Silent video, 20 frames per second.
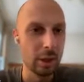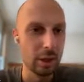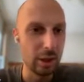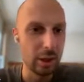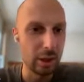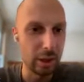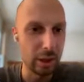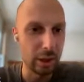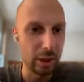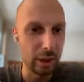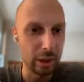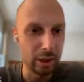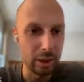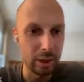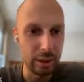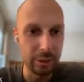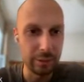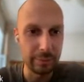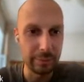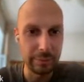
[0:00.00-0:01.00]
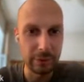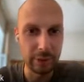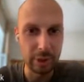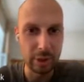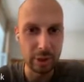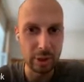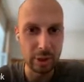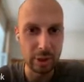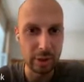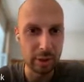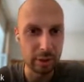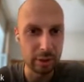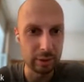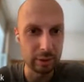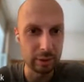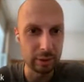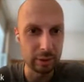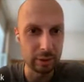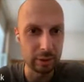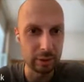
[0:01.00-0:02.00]
Another PR
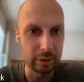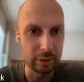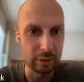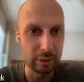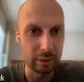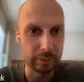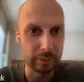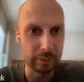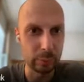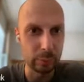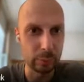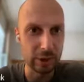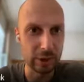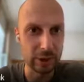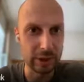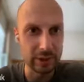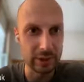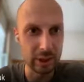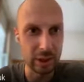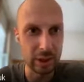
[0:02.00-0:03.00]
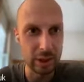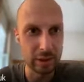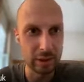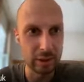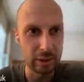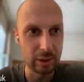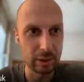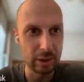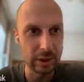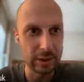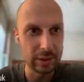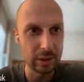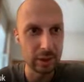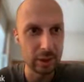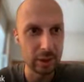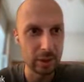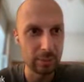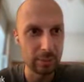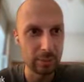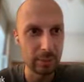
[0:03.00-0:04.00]
that we discussed last
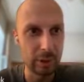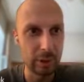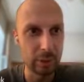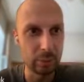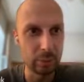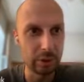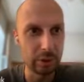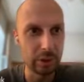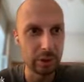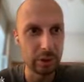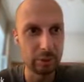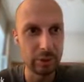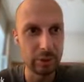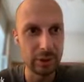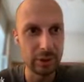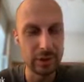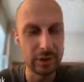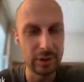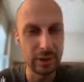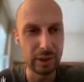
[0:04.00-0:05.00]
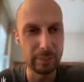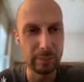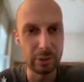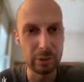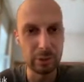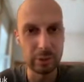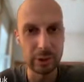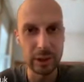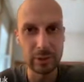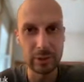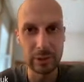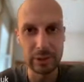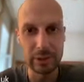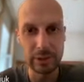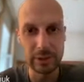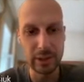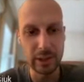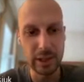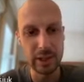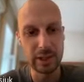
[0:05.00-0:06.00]
time, that we need to disable
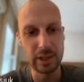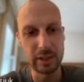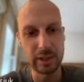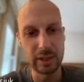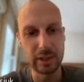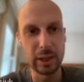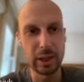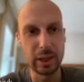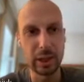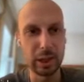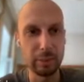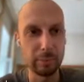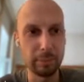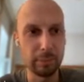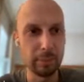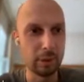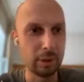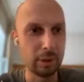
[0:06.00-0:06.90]
this edit name